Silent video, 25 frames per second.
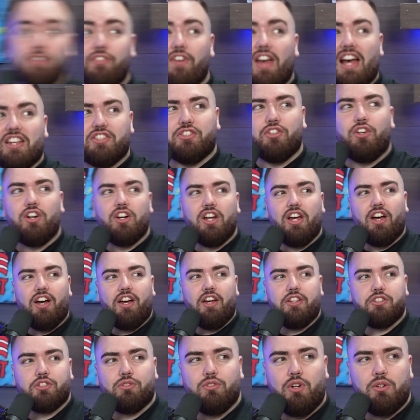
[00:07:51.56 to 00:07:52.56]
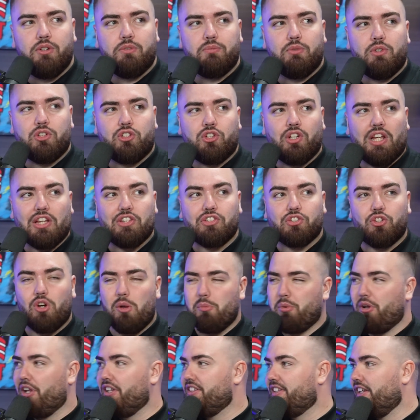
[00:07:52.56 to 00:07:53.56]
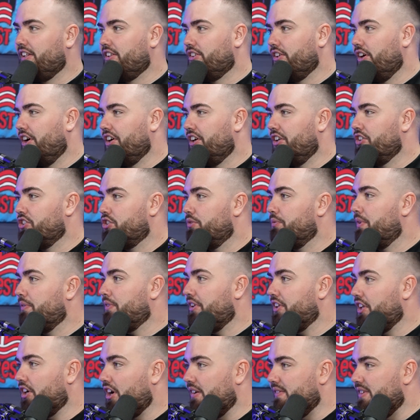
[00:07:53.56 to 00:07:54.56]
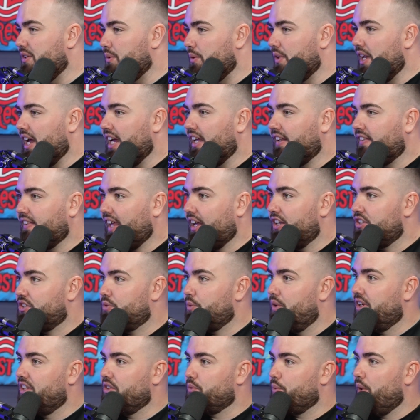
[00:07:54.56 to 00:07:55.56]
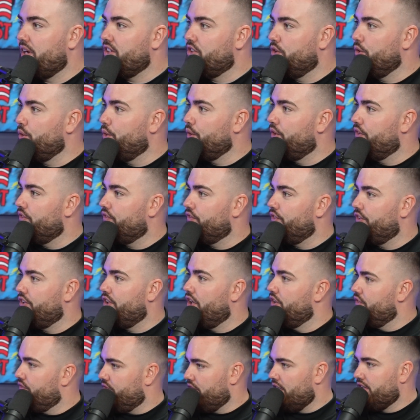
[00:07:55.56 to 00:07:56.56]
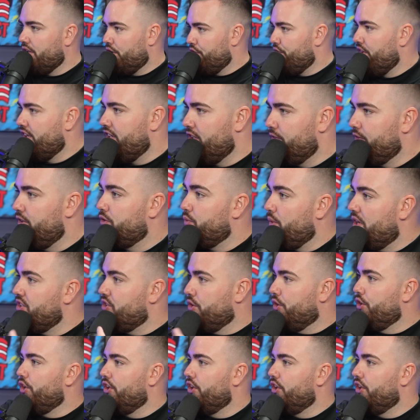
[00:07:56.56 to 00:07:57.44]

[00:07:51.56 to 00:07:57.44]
fair, I saw uh, someone took story put on TikTok, and some people in the comments were like, "That swing's way too good for no, no, no offense, but no, no, no.